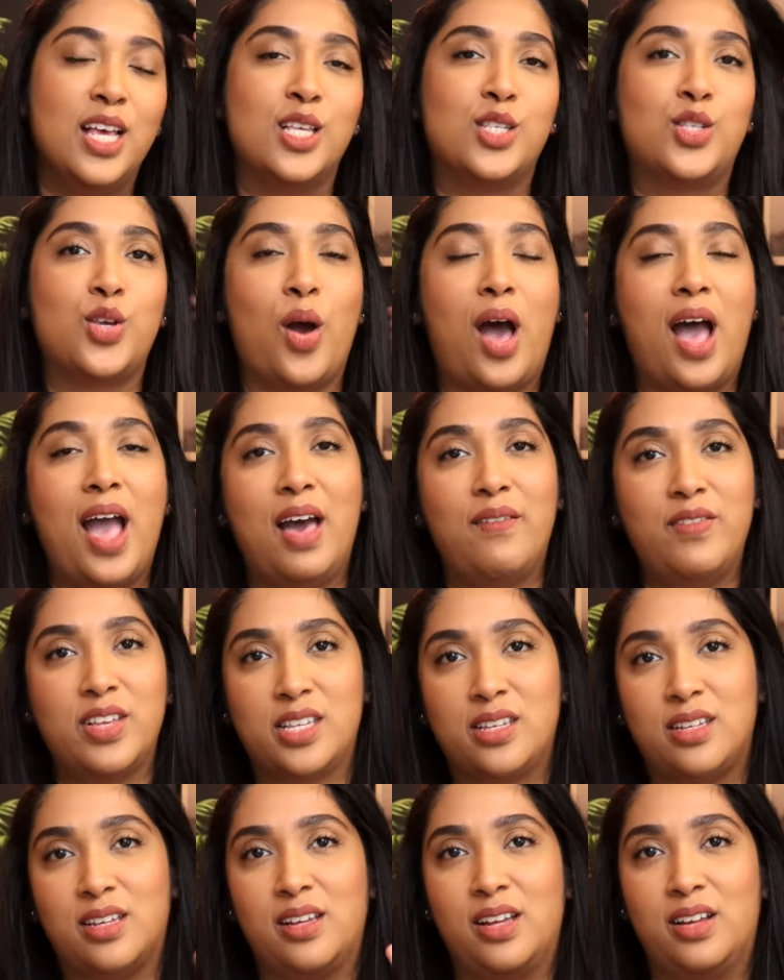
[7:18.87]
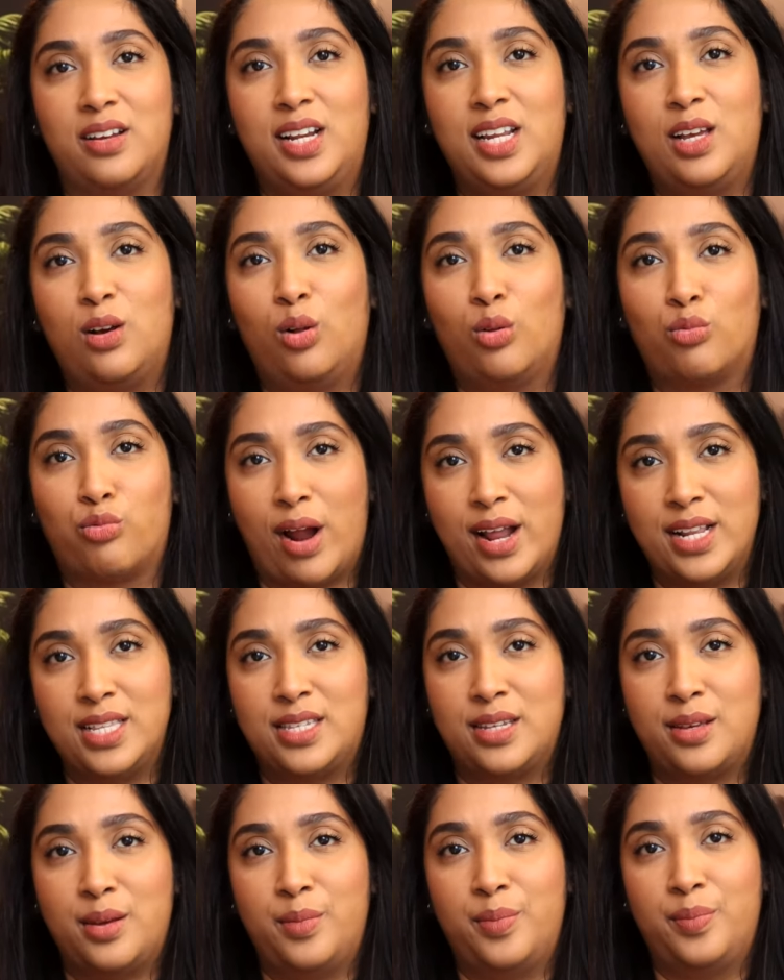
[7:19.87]
So I have a little
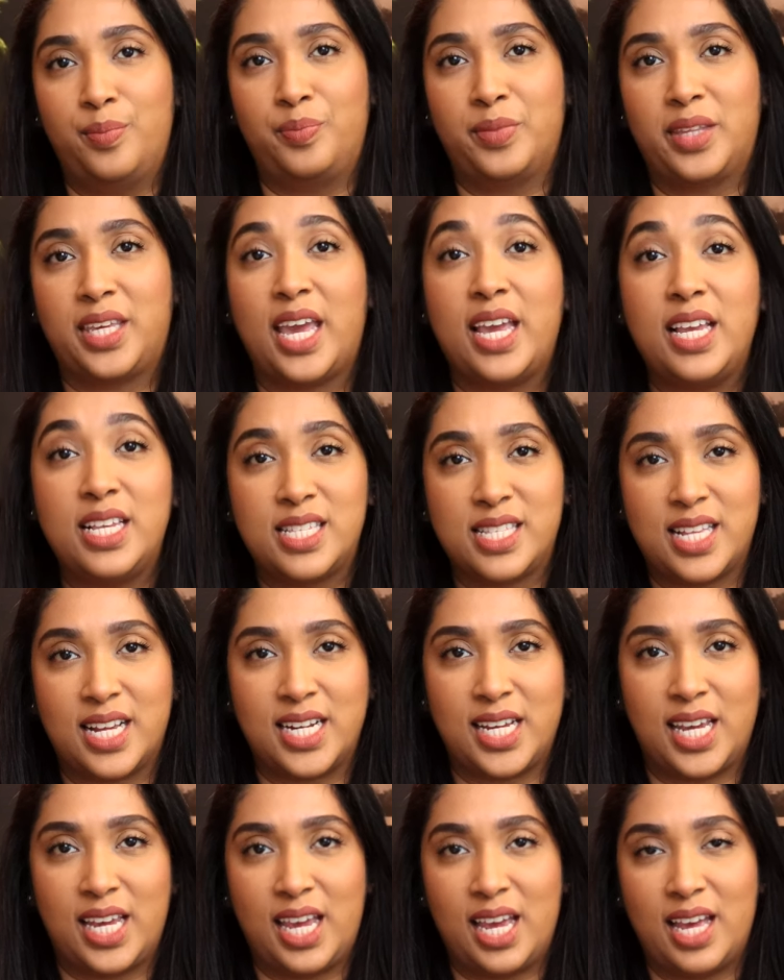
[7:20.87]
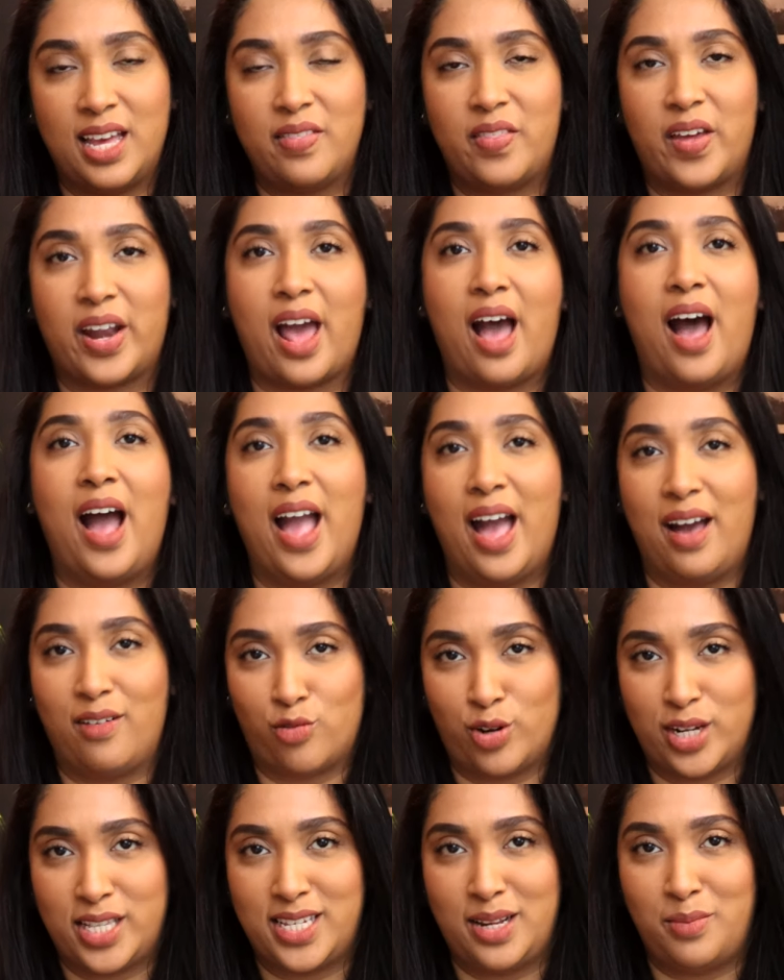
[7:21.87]
random case study here that I
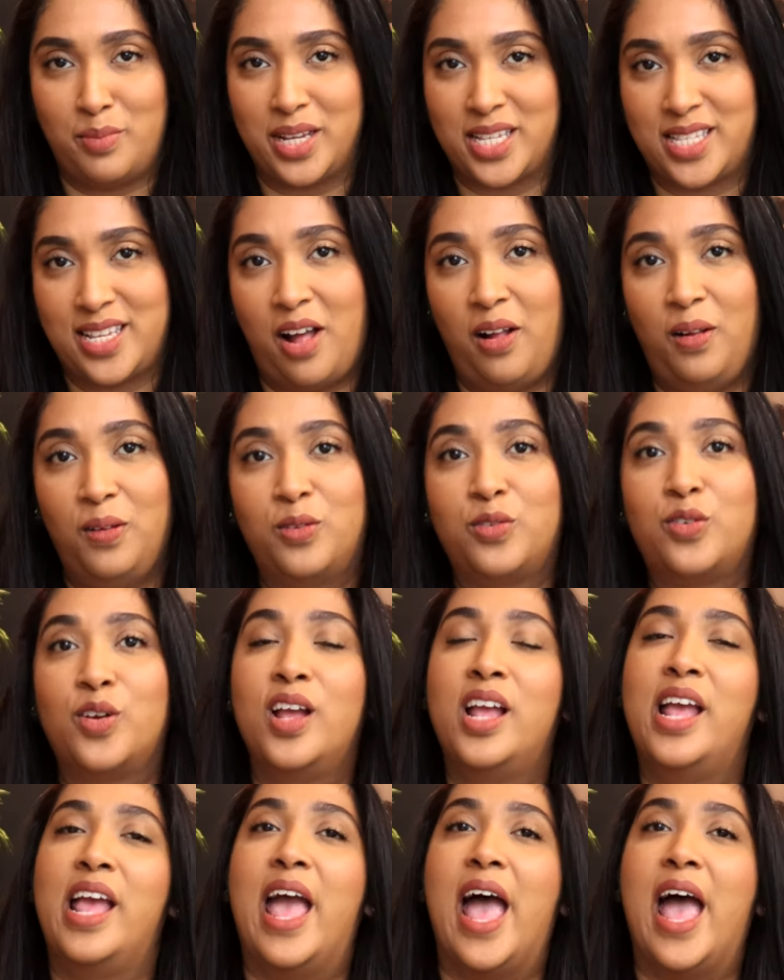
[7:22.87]
have written myself,